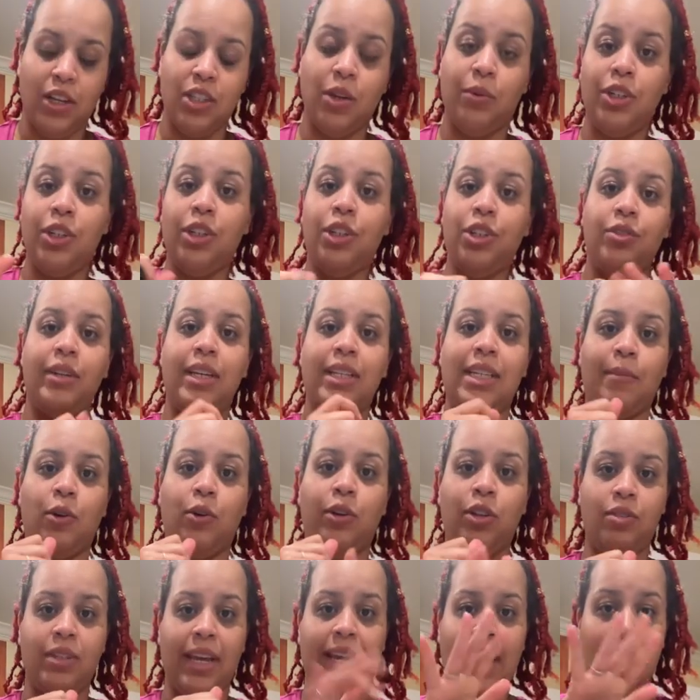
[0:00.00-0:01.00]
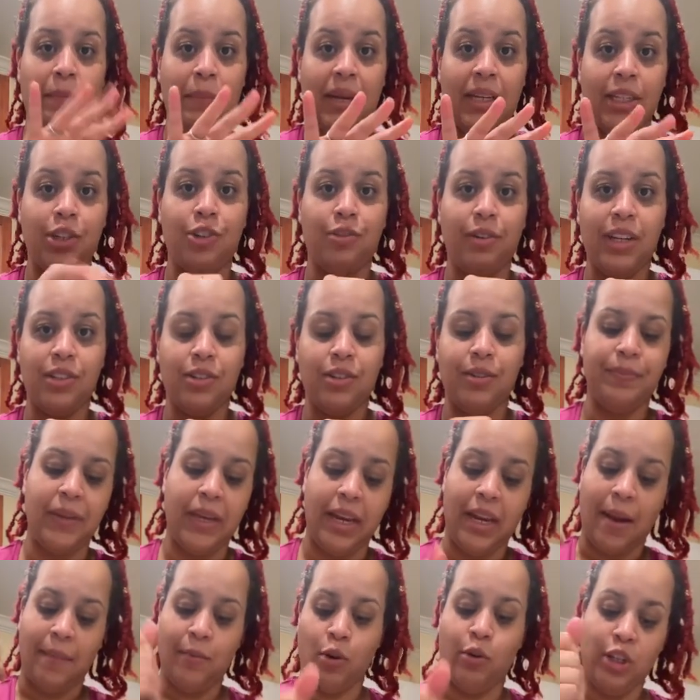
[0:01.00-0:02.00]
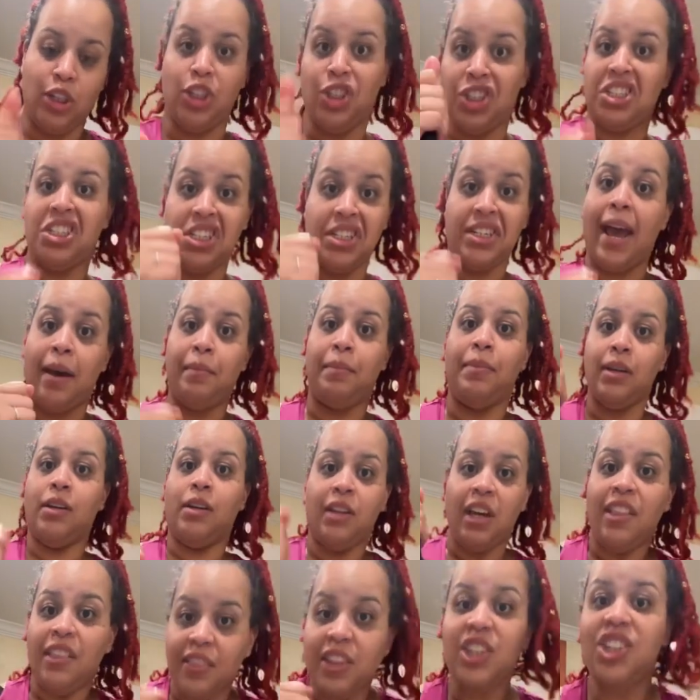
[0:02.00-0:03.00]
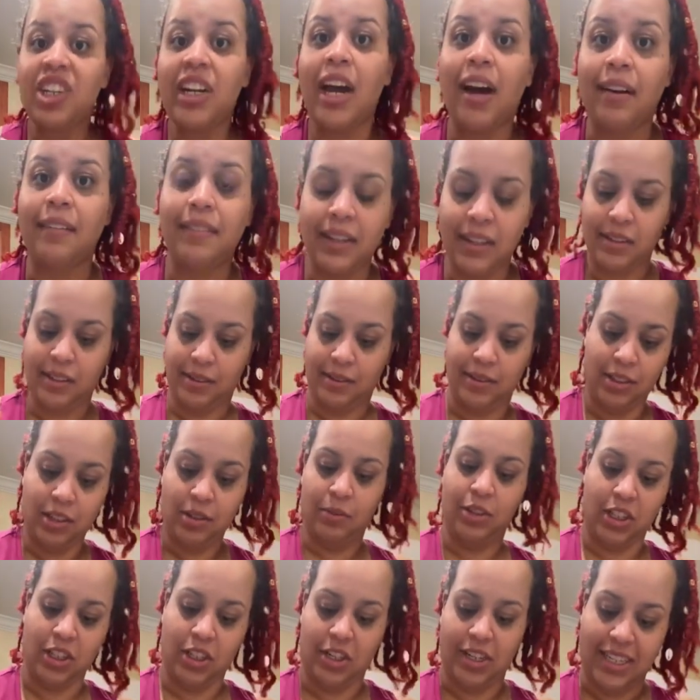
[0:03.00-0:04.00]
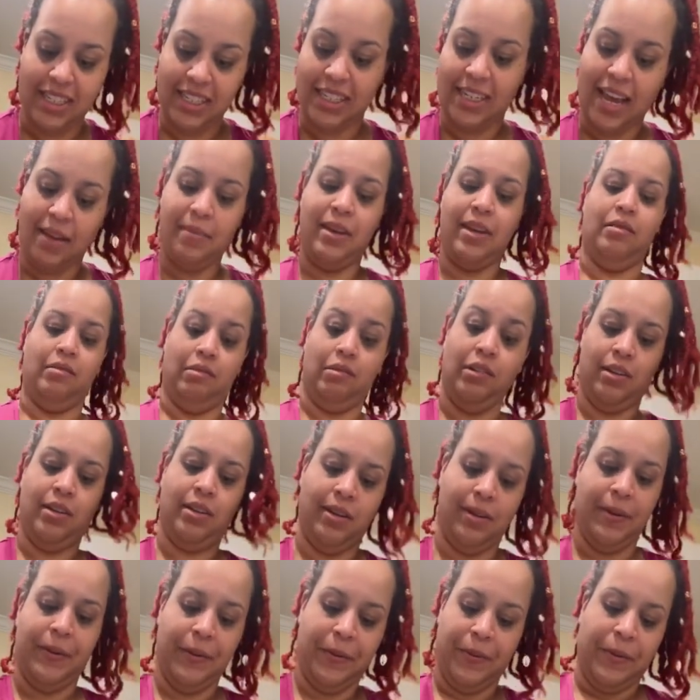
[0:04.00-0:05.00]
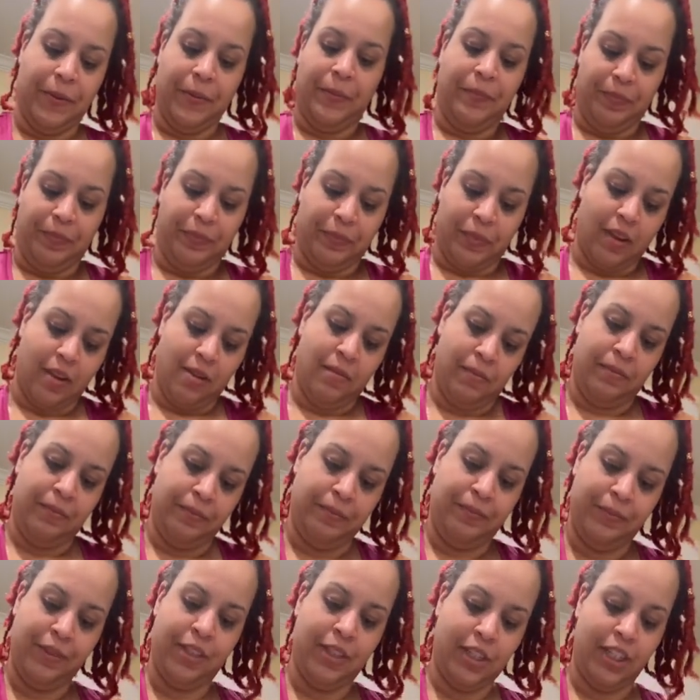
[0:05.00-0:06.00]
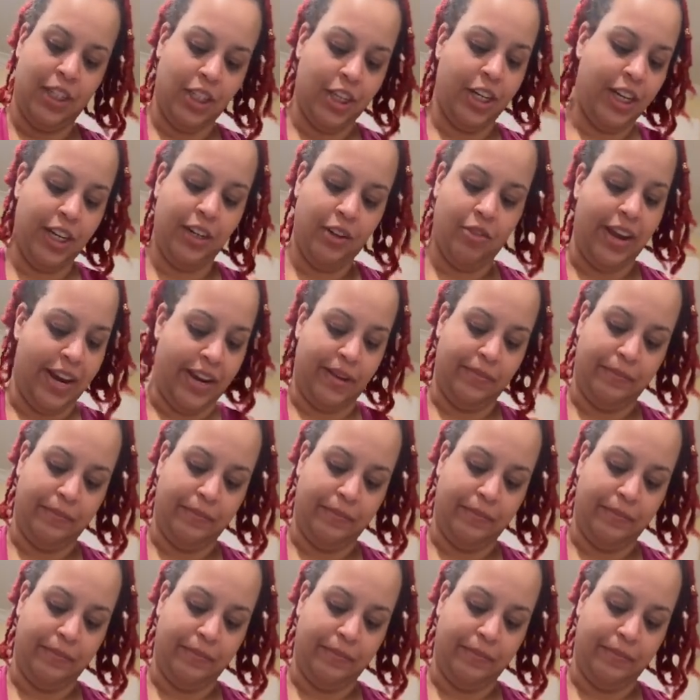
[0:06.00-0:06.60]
what you're gonna do is I'm going to take a meat tenderizer and I'm going to just stab the shit out of it. So we're just gonna stab it so it's good and ready.